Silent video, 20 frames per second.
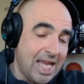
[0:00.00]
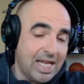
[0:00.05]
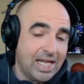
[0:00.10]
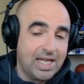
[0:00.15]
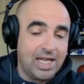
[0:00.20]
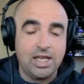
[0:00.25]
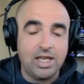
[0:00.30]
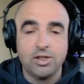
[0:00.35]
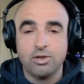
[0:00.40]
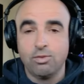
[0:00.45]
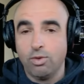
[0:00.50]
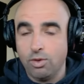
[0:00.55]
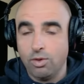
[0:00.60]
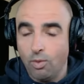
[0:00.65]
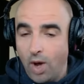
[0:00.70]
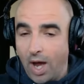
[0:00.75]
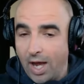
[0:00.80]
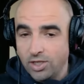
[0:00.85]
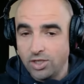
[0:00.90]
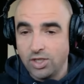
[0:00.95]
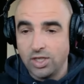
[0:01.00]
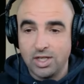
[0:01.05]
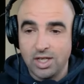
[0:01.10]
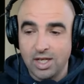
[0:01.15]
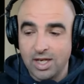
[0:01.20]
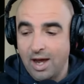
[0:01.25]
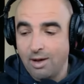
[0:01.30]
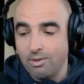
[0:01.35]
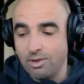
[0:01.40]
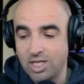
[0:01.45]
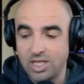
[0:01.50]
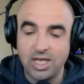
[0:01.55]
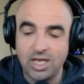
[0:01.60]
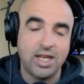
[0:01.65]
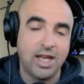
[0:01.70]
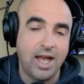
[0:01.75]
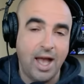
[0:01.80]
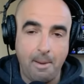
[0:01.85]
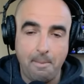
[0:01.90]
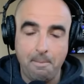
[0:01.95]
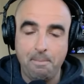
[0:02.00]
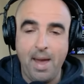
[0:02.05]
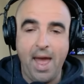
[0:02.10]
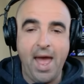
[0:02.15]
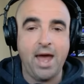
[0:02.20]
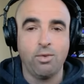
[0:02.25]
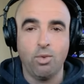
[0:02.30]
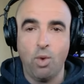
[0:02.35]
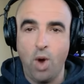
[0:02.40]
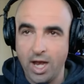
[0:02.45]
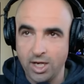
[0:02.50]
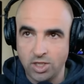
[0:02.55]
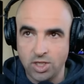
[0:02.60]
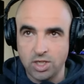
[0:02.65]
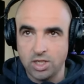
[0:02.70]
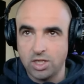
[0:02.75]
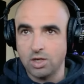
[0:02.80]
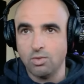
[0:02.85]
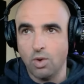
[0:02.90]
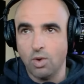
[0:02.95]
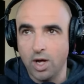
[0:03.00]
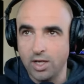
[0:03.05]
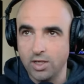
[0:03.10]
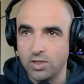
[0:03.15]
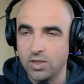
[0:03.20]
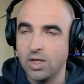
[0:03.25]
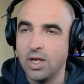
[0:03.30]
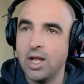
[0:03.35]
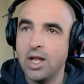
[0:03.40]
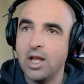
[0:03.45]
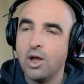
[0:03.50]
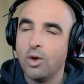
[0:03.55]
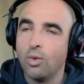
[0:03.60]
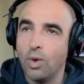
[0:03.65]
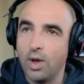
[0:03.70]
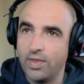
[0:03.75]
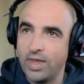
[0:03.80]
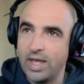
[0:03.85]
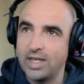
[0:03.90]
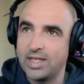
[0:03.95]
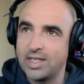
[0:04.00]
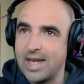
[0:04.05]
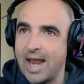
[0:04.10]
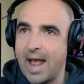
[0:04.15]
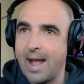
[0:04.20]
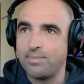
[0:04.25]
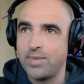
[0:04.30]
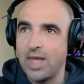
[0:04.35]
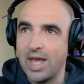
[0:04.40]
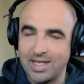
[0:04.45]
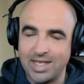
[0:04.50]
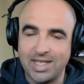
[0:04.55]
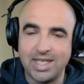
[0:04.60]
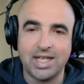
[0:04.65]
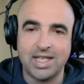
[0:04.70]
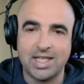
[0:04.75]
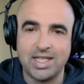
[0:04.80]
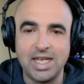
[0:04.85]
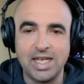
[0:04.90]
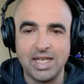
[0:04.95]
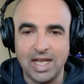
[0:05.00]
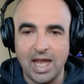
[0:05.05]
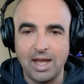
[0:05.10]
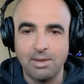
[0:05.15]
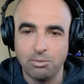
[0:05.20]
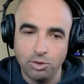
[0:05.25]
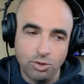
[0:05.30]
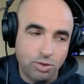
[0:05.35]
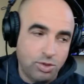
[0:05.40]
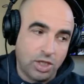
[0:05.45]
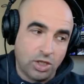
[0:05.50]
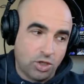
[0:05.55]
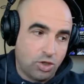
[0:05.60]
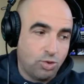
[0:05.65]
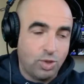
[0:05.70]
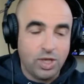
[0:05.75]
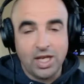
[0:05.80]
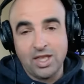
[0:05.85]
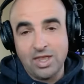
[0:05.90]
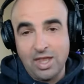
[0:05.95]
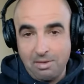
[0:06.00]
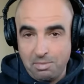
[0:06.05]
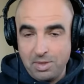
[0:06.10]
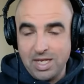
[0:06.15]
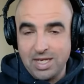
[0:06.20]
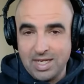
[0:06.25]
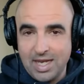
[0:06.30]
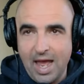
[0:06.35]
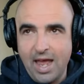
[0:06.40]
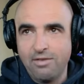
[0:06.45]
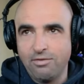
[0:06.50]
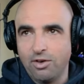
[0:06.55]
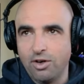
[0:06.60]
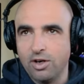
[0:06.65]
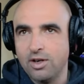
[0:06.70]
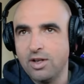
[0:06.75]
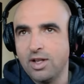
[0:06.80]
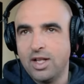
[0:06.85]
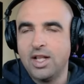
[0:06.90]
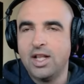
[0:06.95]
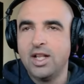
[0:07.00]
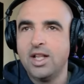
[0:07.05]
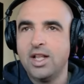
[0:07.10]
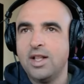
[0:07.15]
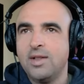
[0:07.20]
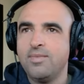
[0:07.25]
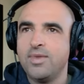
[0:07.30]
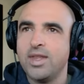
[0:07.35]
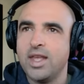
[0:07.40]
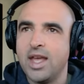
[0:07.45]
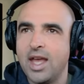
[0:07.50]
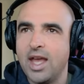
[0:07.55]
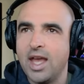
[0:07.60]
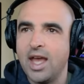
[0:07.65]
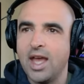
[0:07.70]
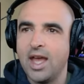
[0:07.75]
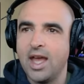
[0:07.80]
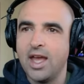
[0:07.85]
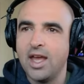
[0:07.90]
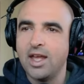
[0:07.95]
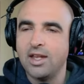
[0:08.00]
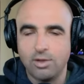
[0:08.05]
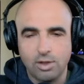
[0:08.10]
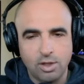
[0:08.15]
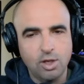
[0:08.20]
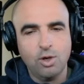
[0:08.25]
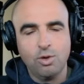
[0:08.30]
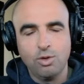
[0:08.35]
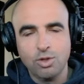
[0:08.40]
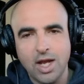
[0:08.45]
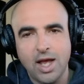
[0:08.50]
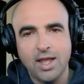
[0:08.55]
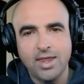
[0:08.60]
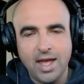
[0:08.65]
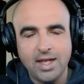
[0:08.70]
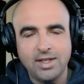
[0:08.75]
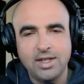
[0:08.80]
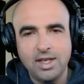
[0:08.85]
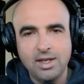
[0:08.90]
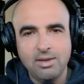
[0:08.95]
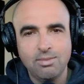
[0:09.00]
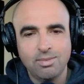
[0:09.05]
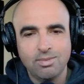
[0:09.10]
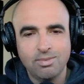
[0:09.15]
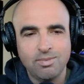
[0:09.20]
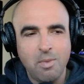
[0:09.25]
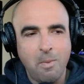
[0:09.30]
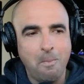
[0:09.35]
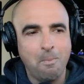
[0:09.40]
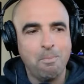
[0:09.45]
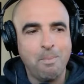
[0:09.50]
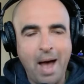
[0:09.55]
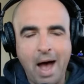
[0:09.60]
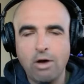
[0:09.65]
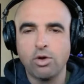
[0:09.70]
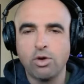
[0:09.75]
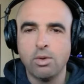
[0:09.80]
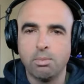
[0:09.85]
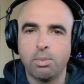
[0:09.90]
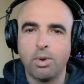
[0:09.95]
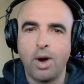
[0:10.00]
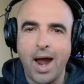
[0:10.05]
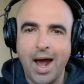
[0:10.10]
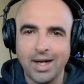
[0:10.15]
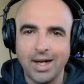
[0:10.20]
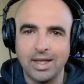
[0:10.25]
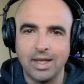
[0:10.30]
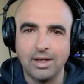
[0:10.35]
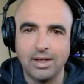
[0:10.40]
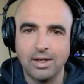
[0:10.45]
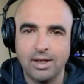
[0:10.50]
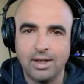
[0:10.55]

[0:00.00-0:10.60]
he's with Washington. I was seeing how bad Washington was when they snapped that 16-game losing streak and they beat Denver. And you know who was on that team? Malcolm Brogdon.